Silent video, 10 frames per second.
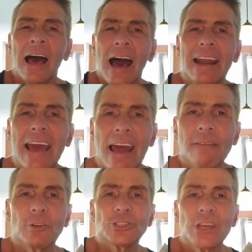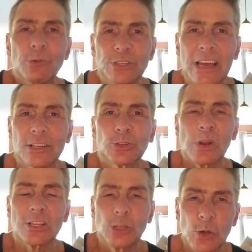On average, he was
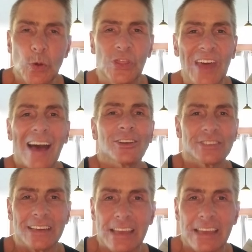answering 2,000